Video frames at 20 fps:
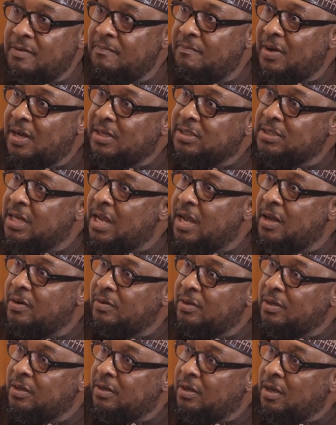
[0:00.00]
impacts that.
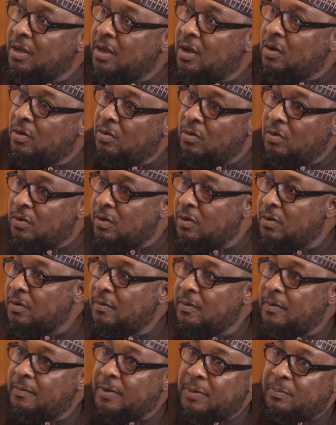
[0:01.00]
Look,
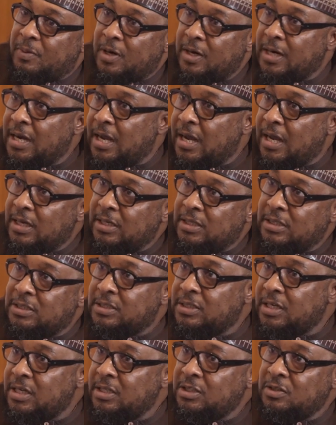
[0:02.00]
my brother, the
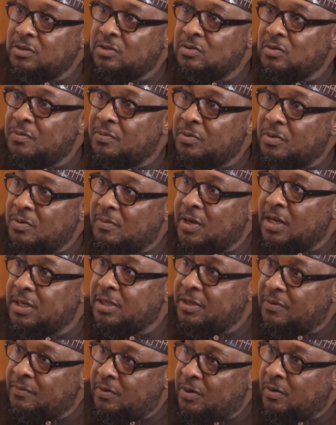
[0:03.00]
stages of human
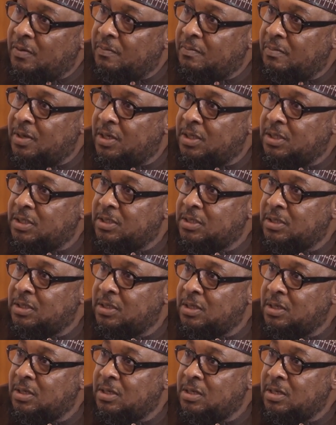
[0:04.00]
development
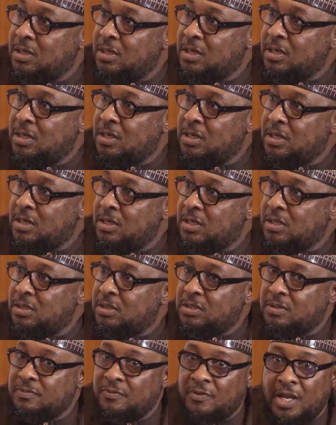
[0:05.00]

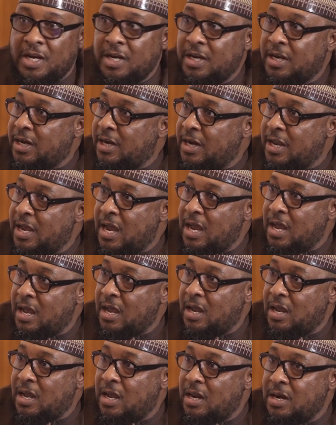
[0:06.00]
is very clear.
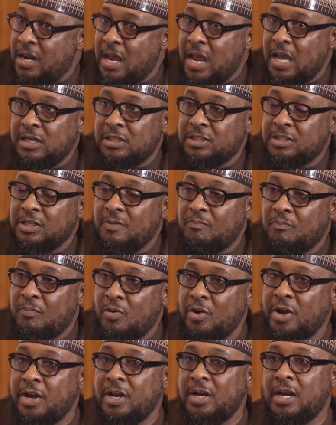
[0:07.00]
There is a
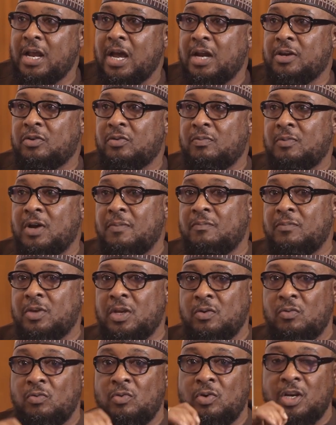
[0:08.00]
point that human
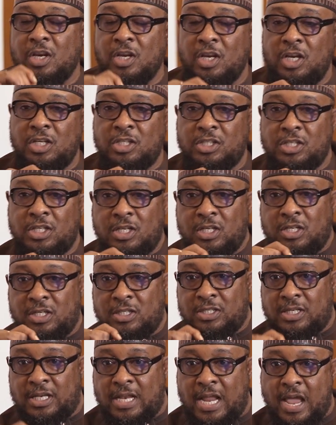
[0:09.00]
being will reach in
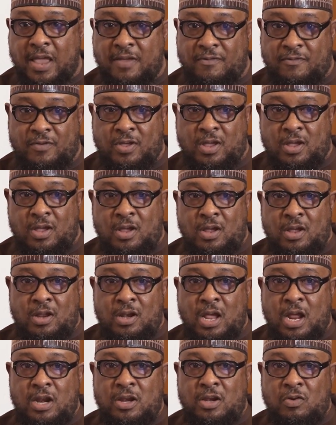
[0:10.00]
his life
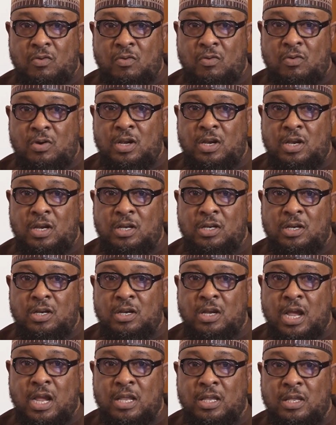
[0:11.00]
that the only
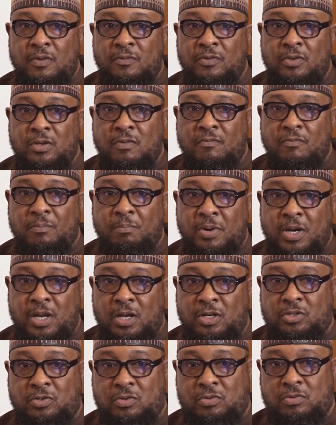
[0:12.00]
thing that gives him
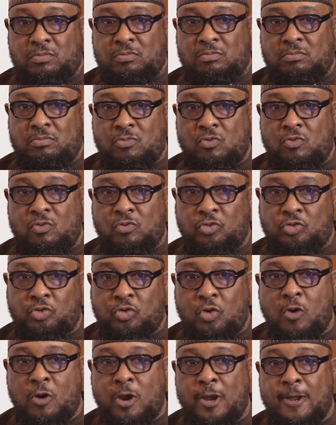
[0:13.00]
pleasure or
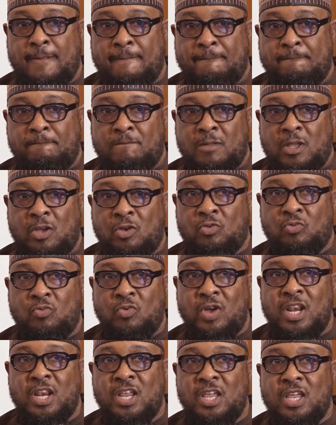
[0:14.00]
joy is
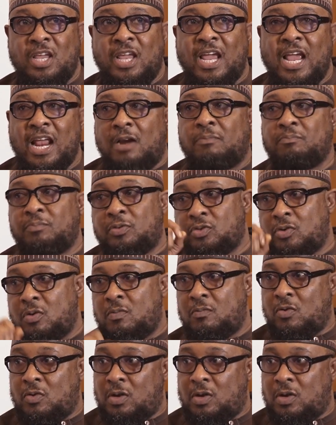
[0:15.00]
when he helps someone.